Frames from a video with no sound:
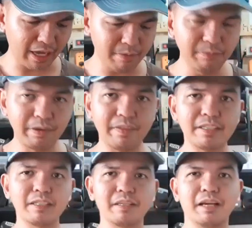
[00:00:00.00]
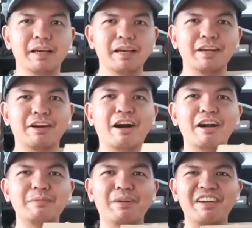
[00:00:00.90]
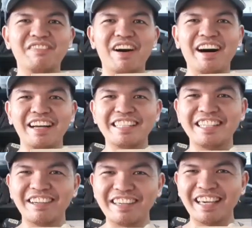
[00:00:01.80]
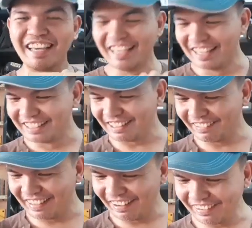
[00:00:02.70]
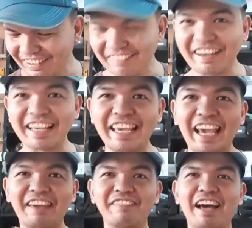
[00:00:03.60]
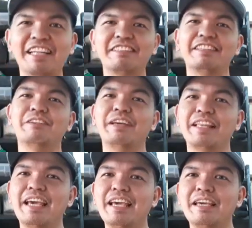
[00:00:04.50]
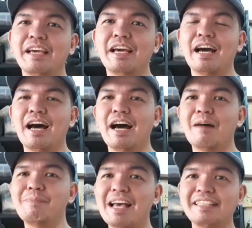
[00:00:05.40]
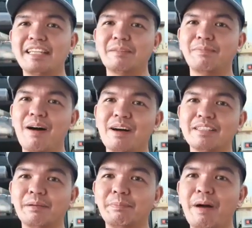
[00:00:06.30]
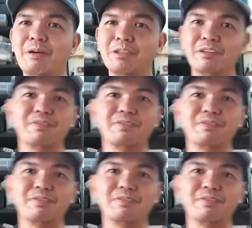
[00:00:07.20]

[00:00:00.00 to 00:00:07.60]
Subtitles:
came with this cardboard box. Okay, so the Hoyoma came actually with a plastic box, a power tool